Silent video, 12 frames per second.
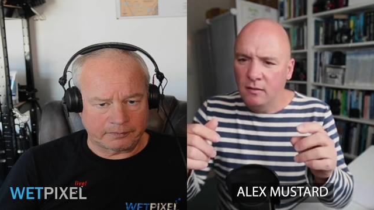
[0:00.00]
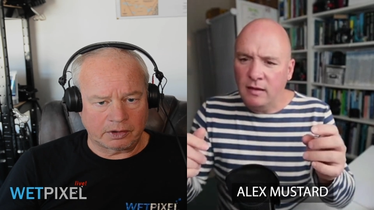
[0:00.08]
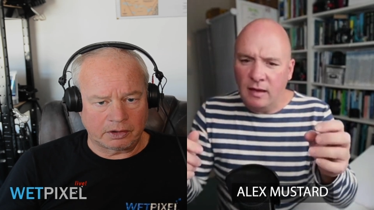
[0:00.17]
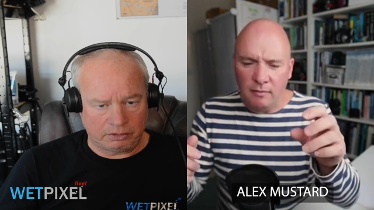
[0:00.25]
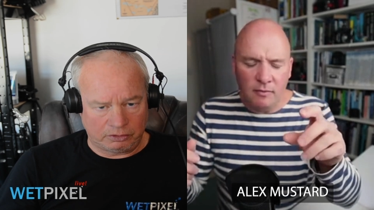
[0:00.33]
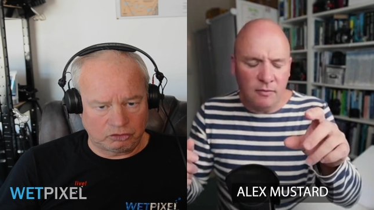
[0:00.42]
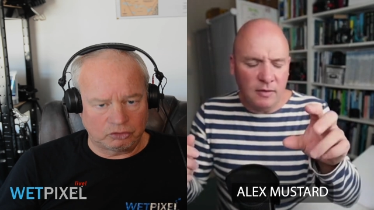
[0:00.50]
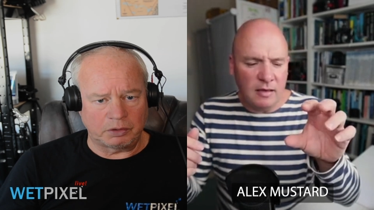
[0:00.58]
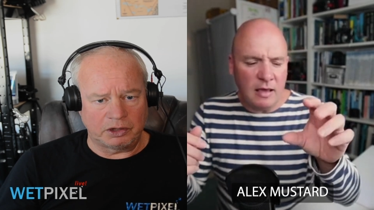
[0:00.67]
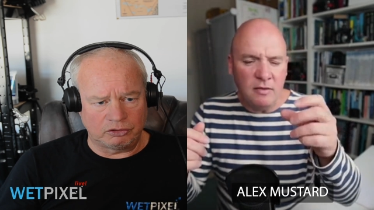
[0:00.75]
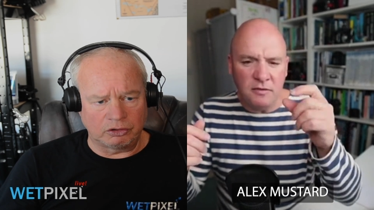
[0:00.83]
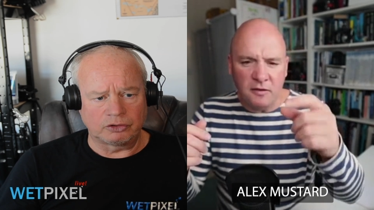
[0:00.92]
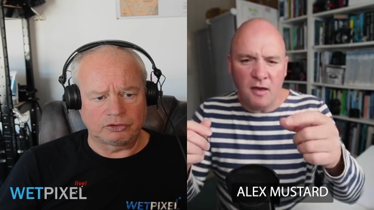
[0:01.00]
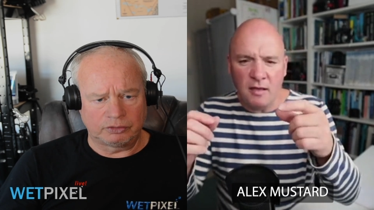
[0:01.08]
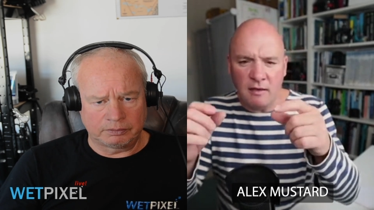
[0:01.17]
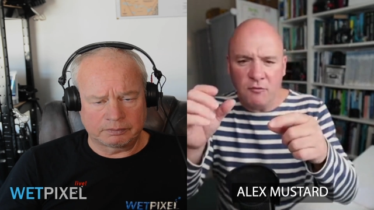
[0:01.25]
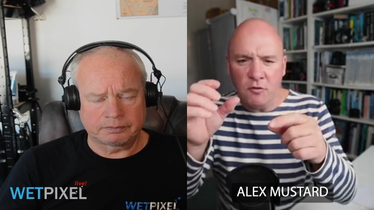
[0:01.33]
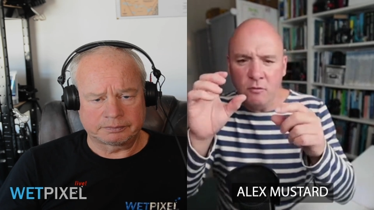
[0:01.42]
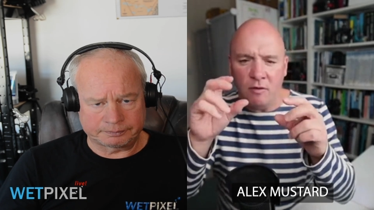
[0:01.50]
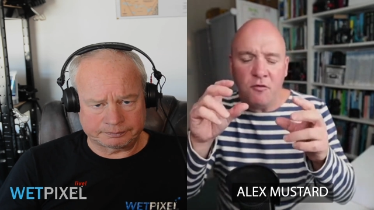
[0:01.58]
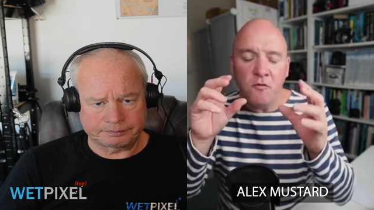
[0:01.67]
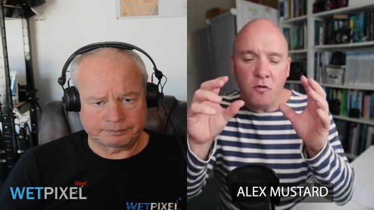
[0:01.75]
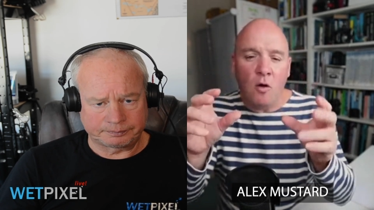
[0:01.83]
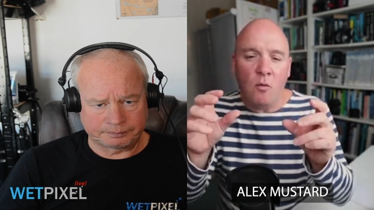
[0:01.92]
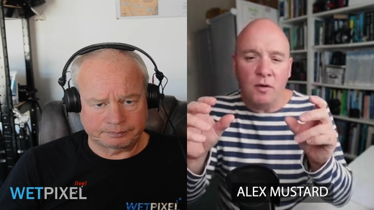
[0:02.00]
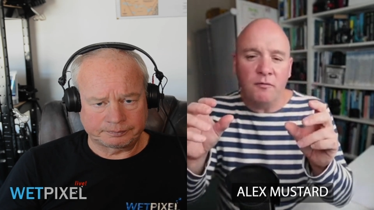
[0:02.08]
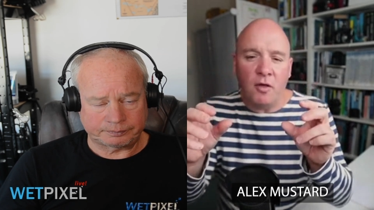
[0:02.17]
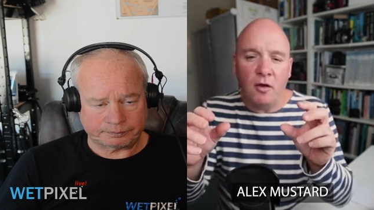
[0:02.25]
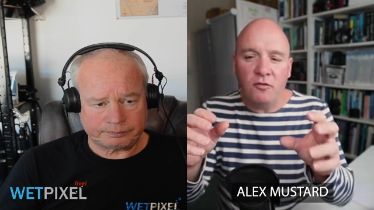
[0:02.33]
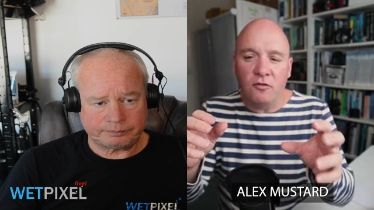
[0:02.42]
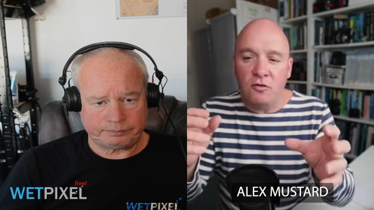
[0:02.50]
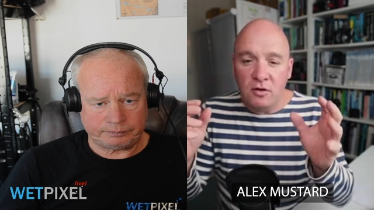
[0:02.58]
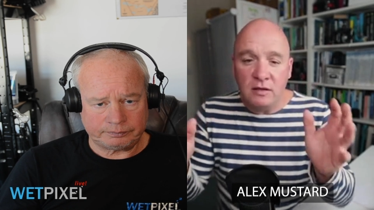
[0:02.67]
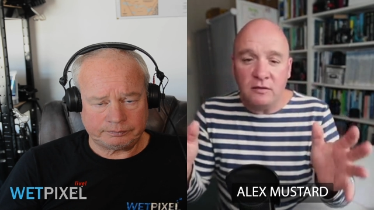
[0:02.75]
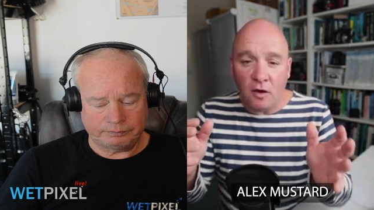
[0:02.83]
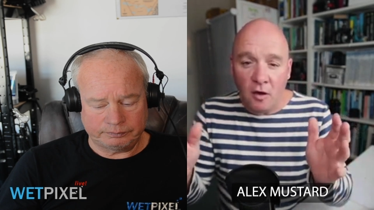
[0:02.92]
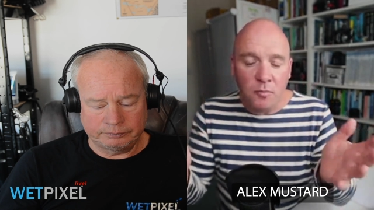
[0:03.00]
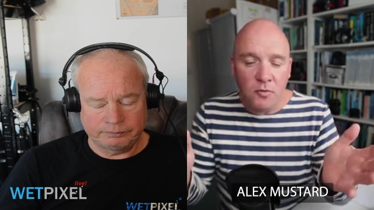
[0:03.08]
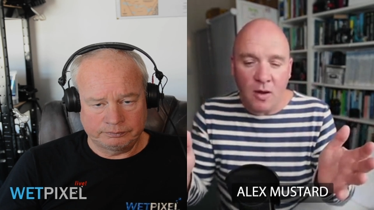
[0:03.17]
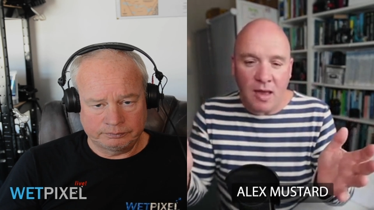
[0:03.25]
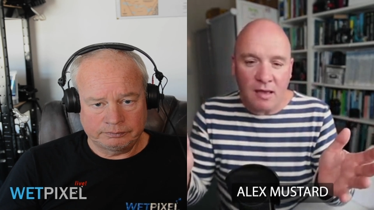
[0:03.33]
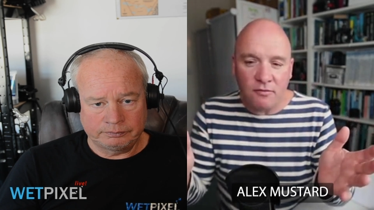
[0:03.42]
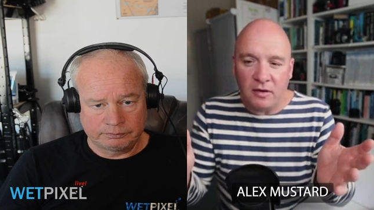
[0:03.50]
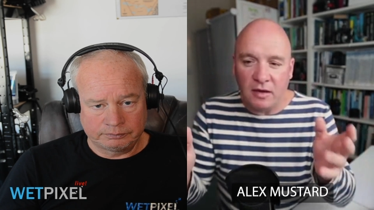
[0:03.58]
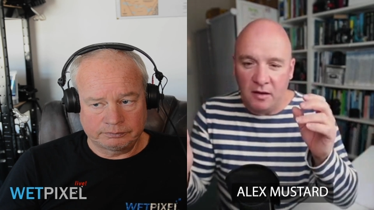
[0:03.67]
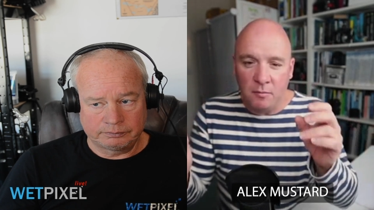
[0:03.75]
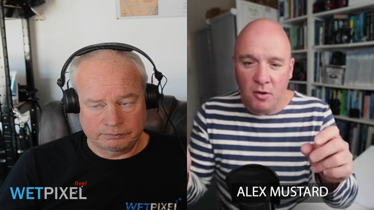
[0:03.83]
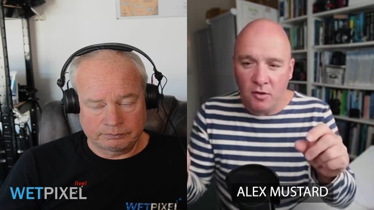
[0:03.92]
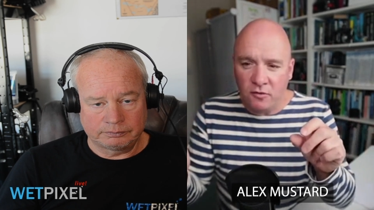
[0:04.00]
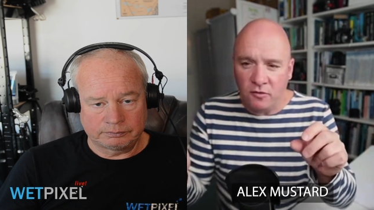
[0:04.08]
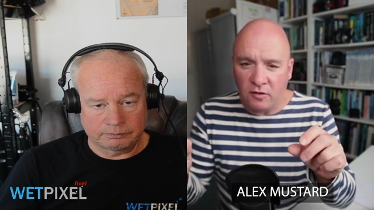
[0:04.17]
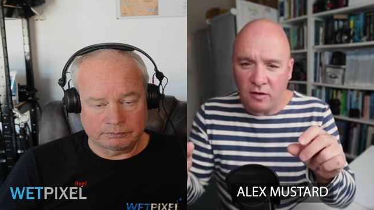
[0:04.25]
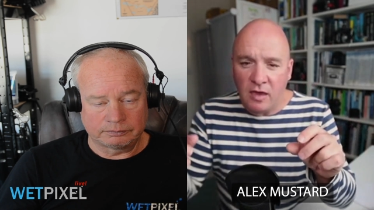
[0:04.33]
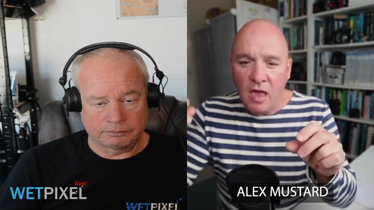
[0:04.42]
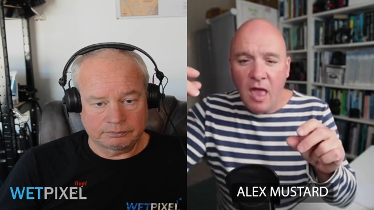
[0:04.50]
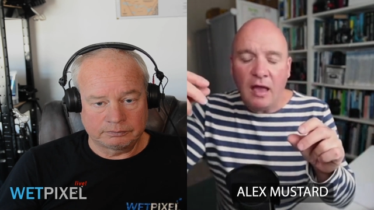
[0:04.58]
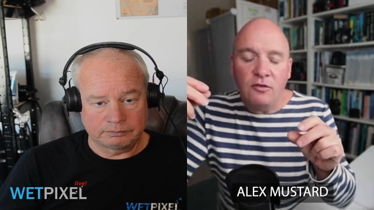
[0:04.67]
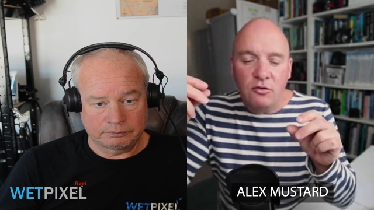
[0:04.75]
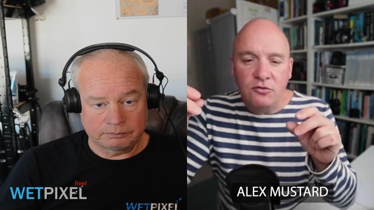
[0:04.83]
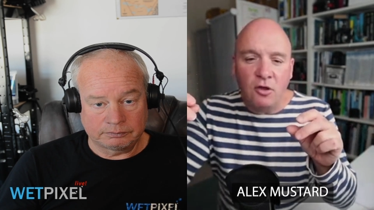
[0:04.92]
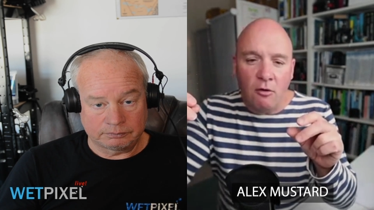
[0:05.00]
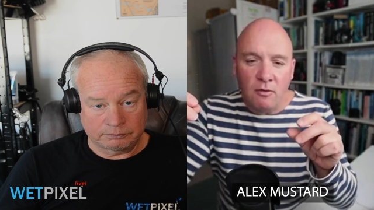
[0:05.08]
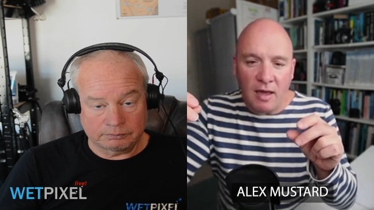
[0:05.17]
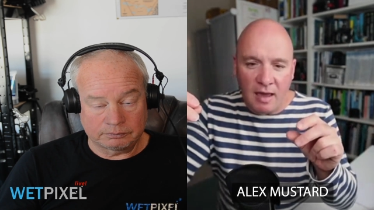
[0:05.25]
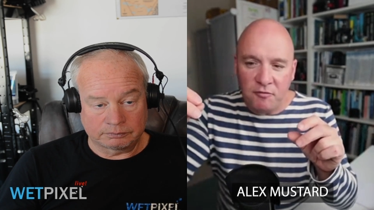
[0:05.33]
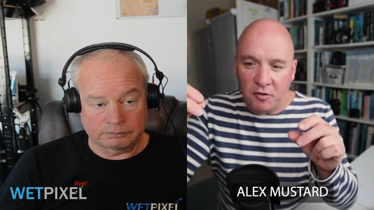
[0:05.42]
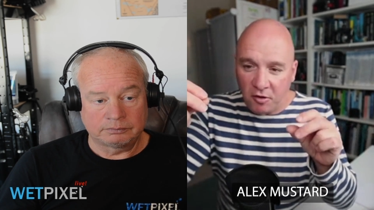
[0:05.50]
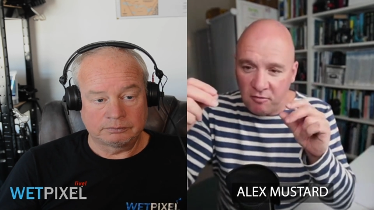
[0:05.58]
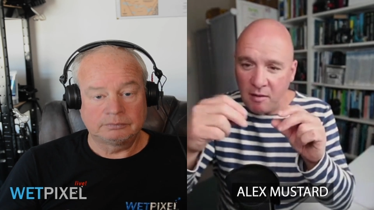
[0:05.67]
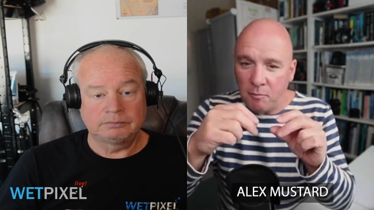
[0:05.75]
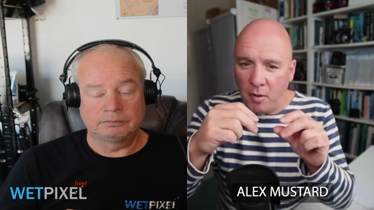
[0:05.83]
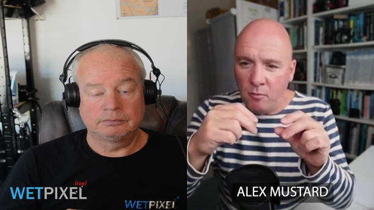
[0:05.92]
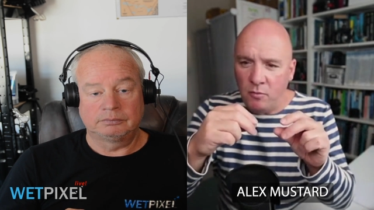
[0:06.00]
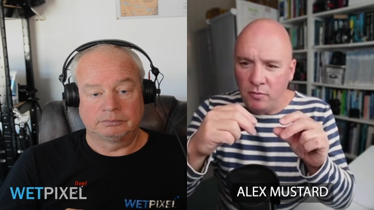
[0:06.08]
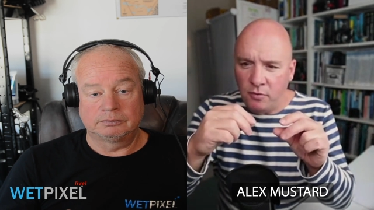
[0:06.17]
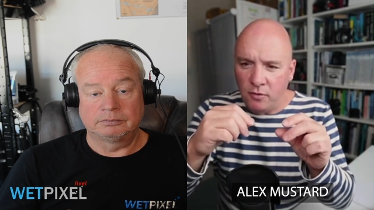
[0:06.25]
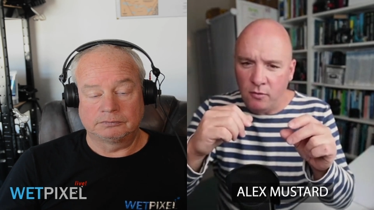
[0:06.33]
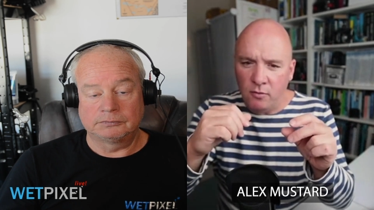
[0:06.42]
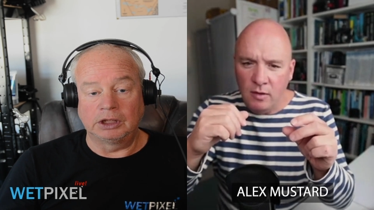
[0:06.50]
Speaker 1: Yeah, the inside. If you if you've got one of those and you need to open your housing in an emergency and you don't have the correct pump with you,